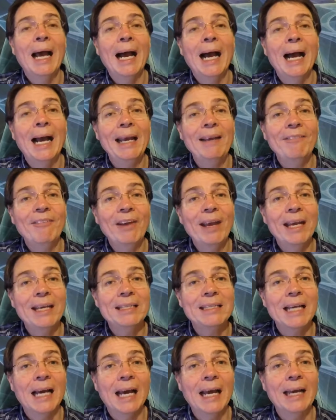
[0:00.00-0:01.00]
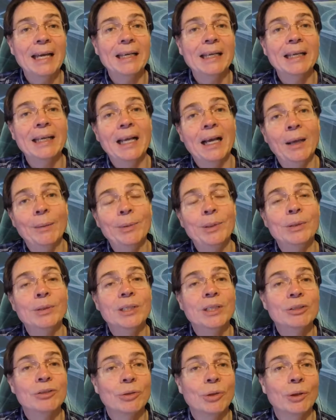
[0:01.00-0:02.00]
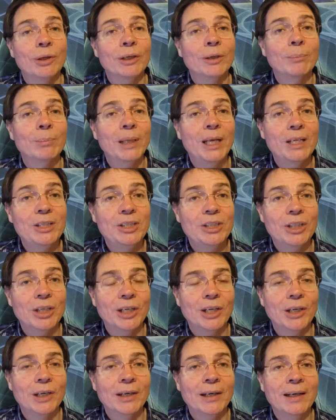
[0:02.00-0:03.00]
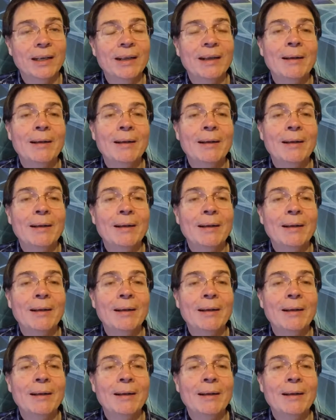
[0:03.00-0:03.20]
high fat diet, can help you control your blood sugar.